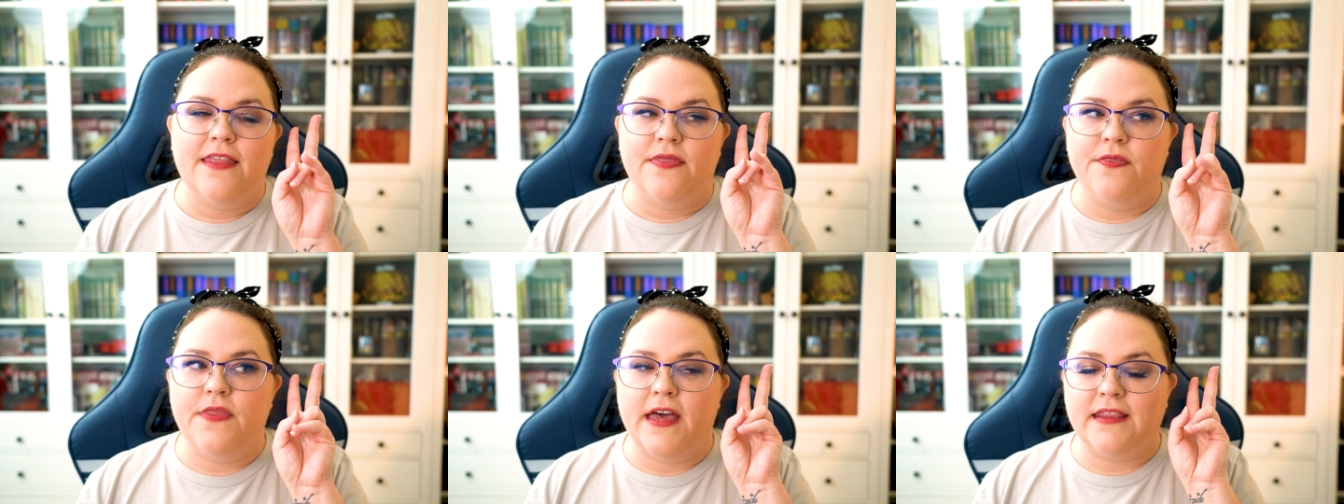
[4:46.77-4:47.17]

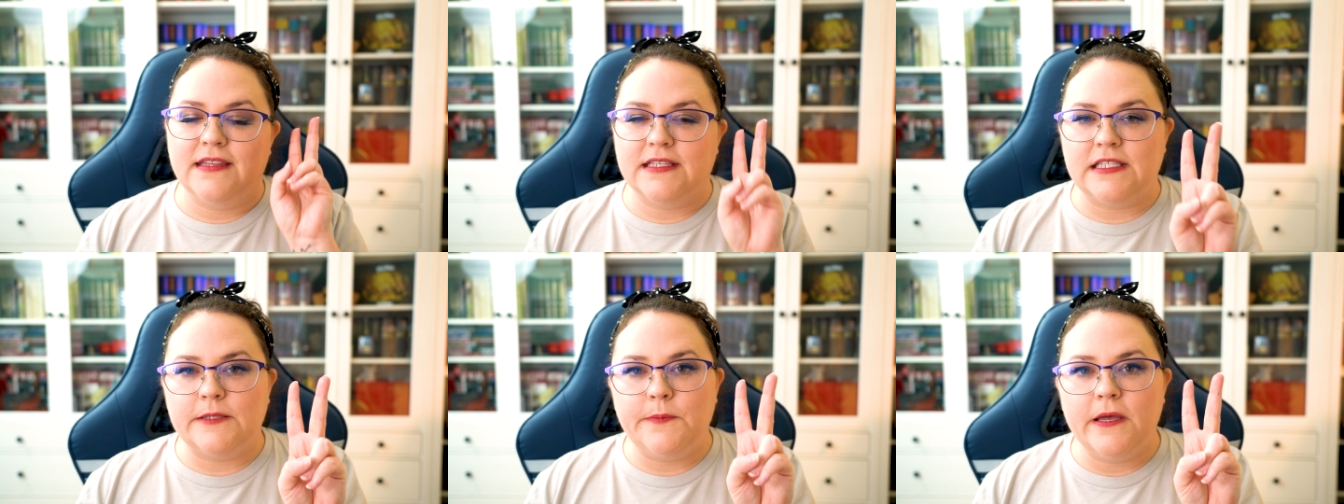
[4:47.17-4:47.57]
that
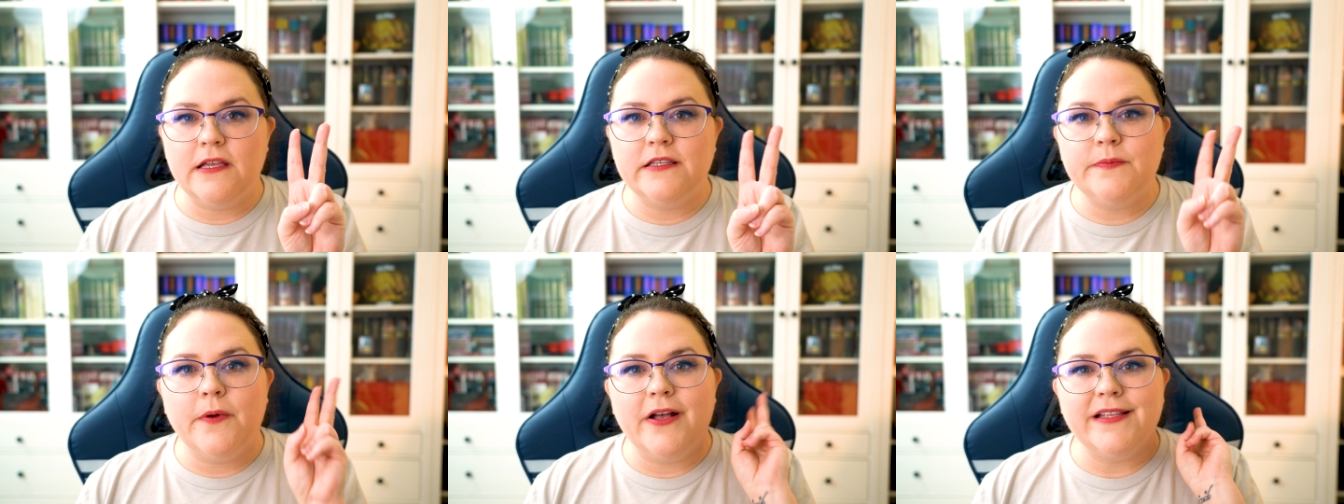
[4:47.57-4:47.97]
the spell
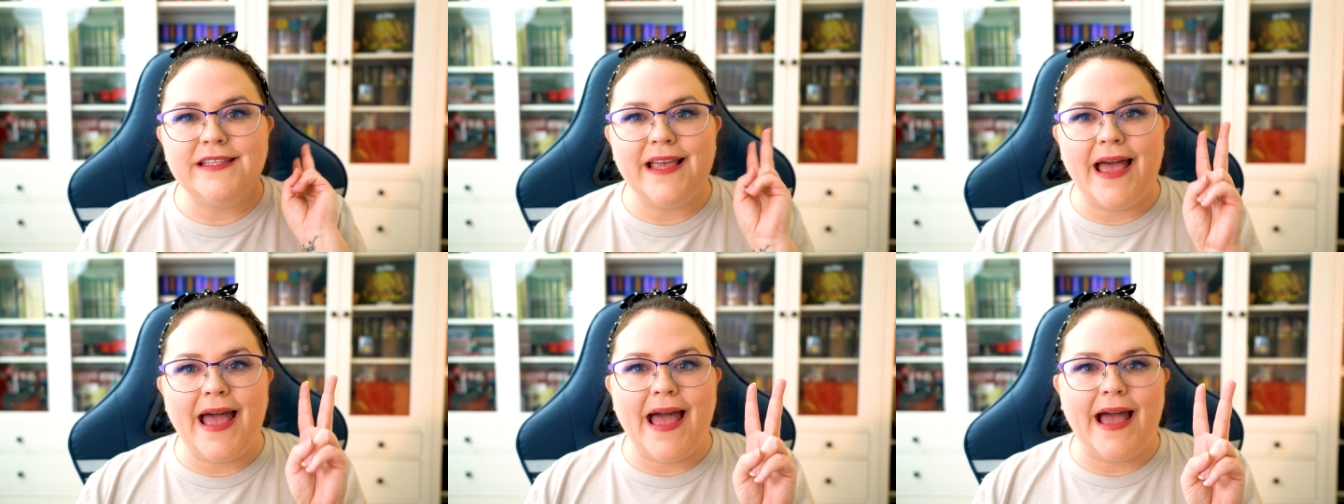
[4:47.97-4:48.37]
spots
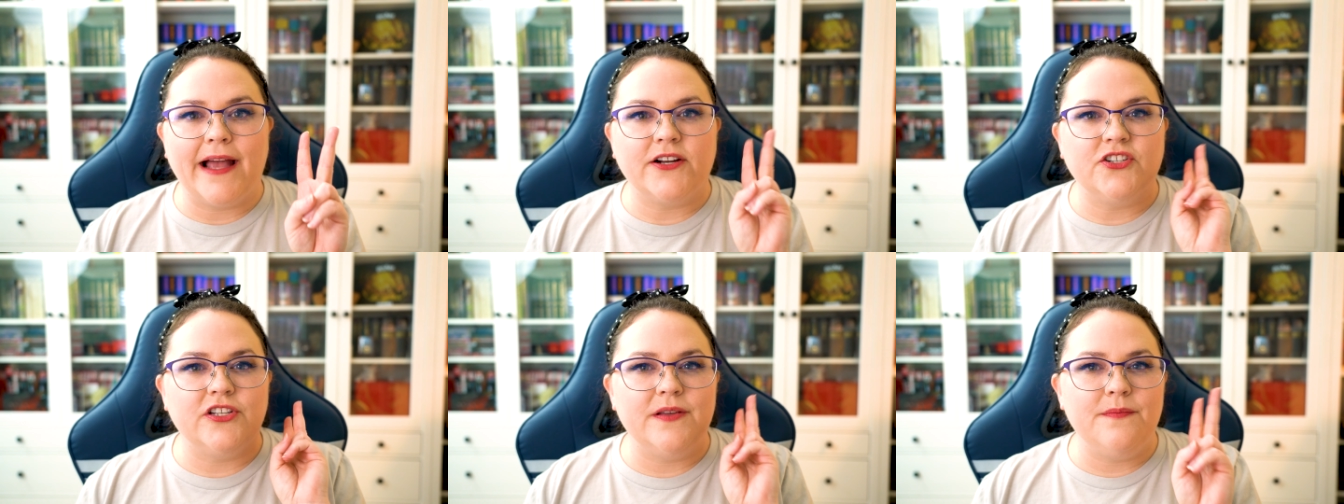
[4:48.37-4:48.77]

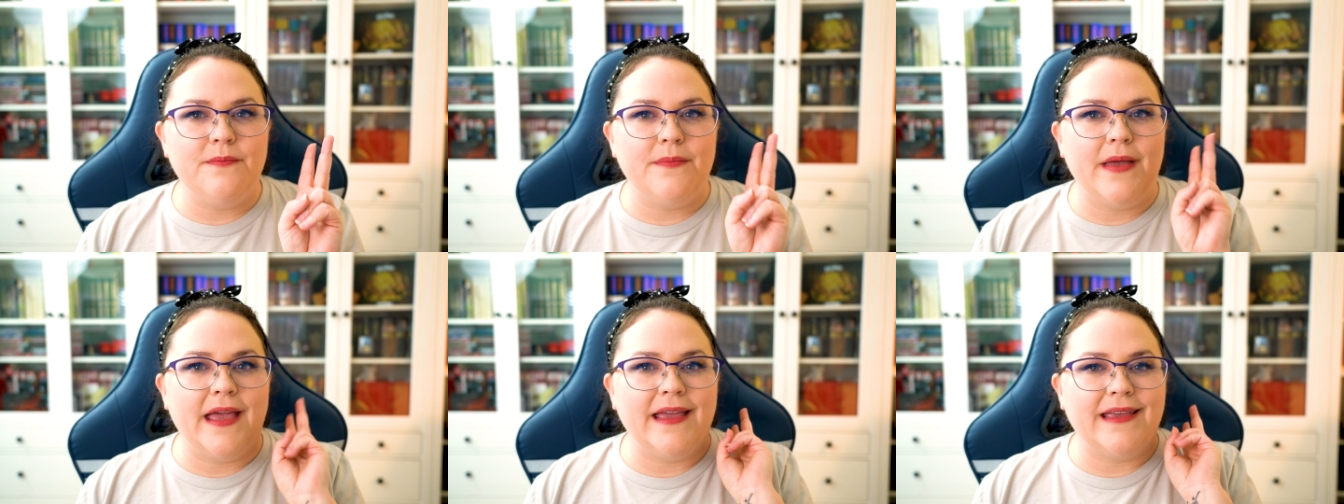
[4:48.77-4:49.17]
actually
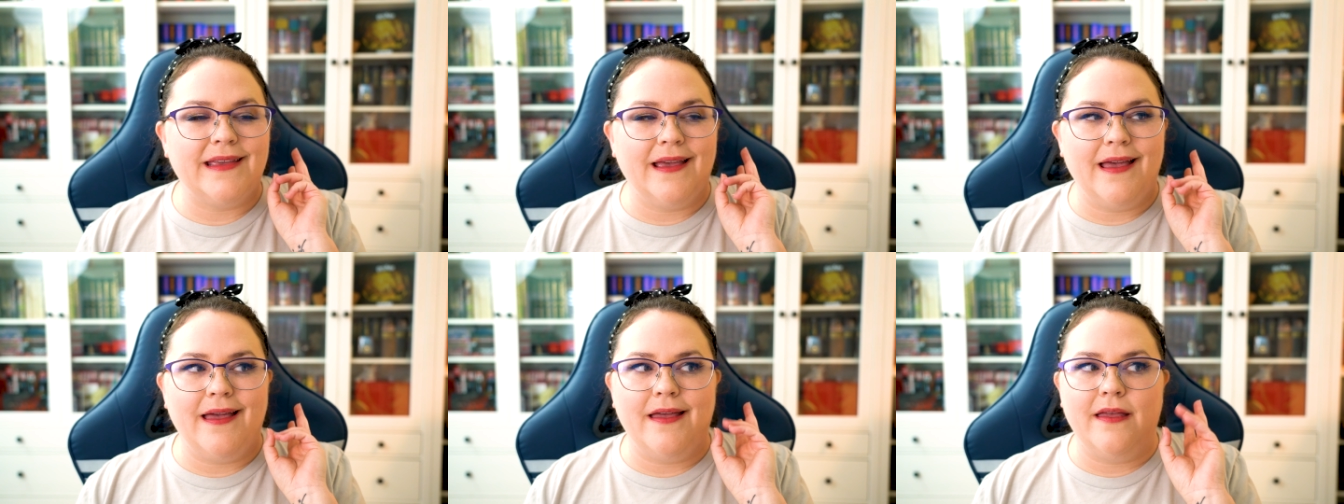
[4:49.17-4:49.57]
make